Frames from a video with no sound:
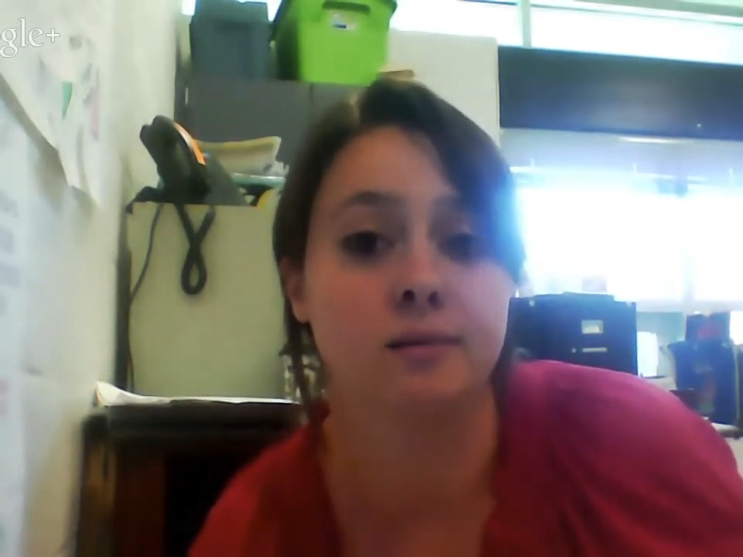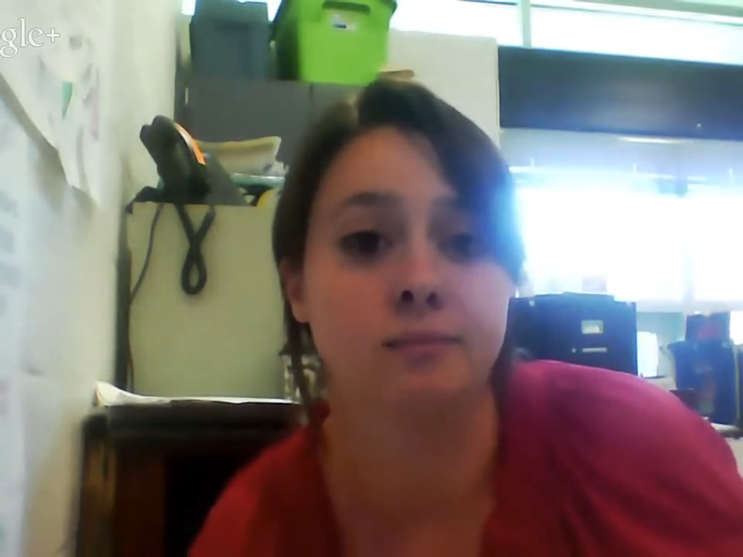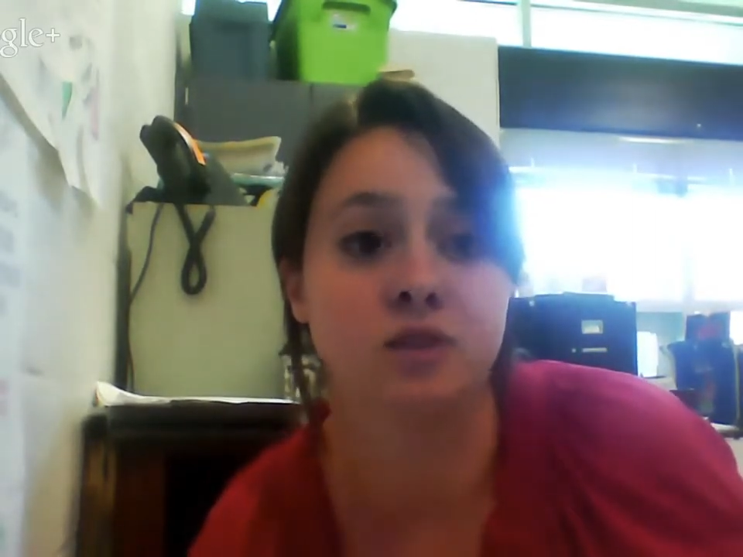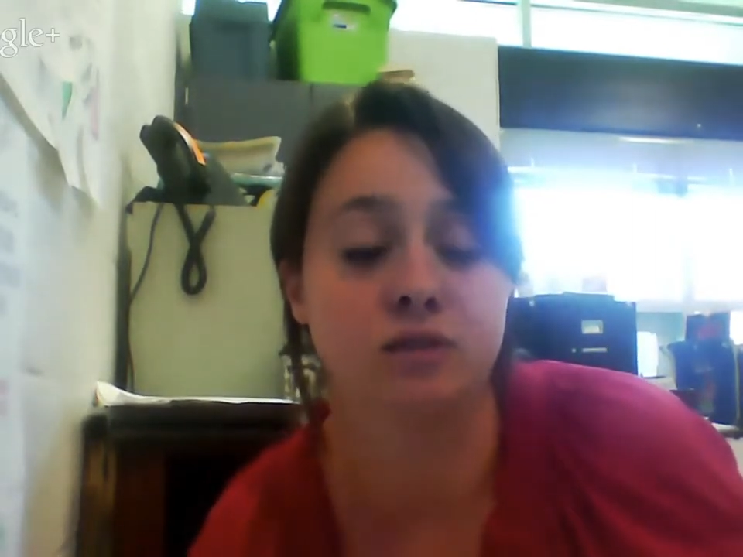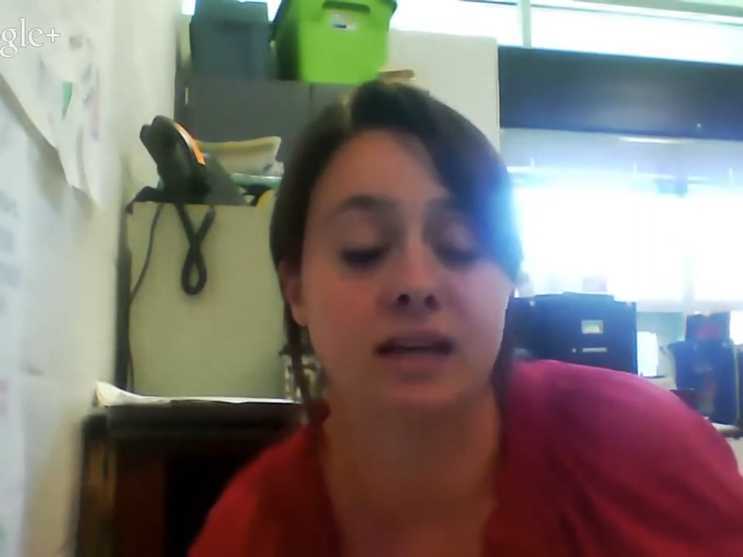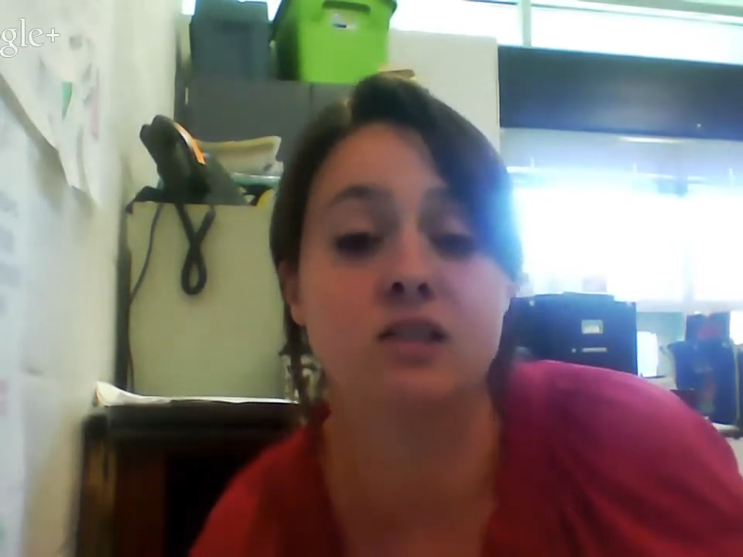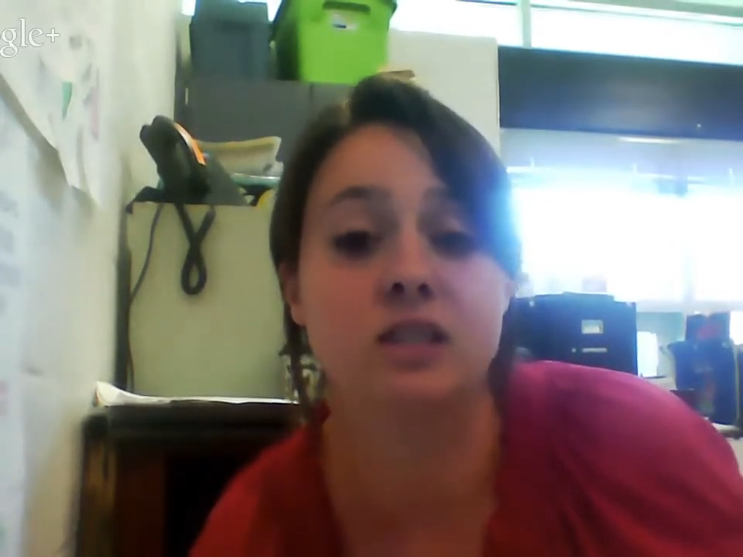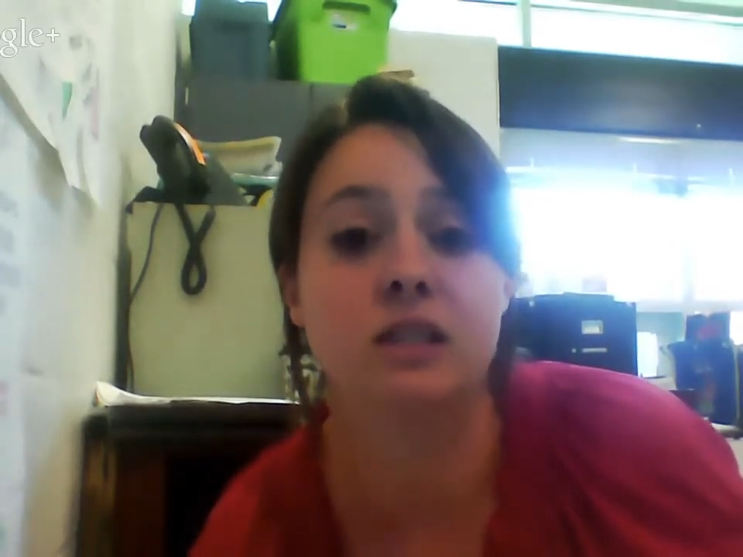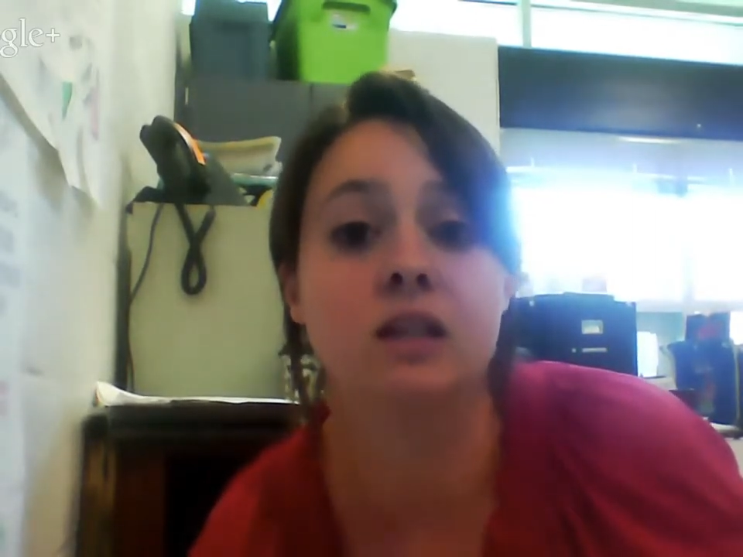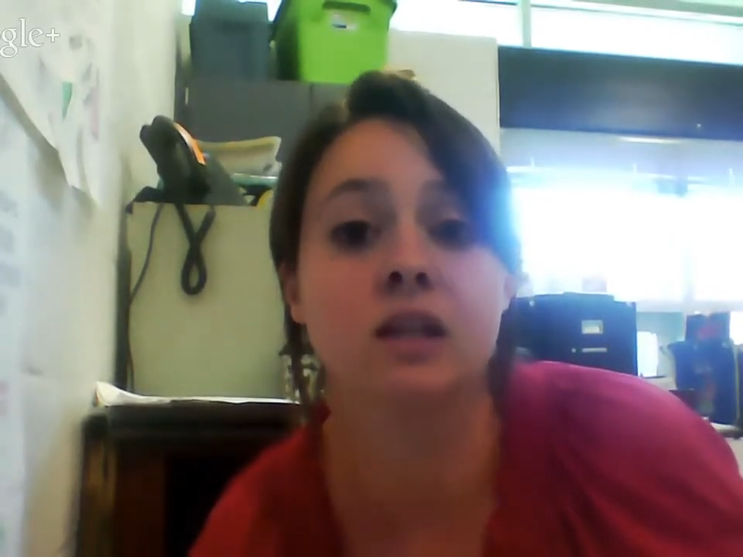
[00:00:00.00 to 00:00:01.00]

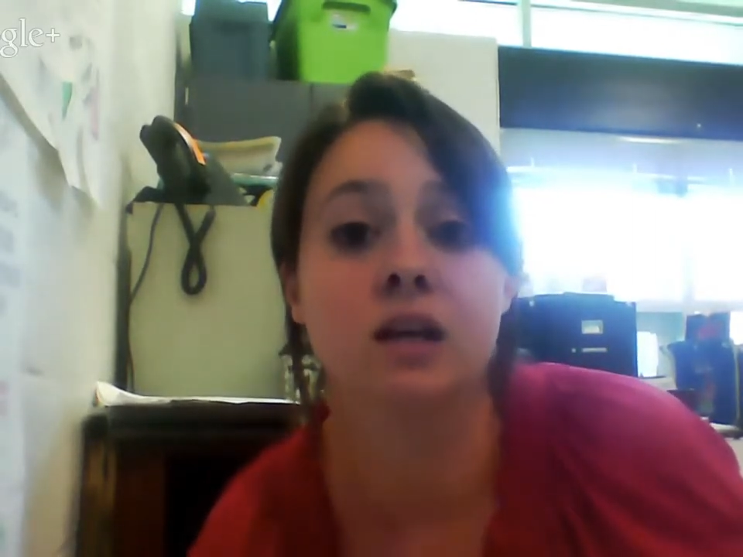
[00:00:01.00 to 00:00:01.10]
direction,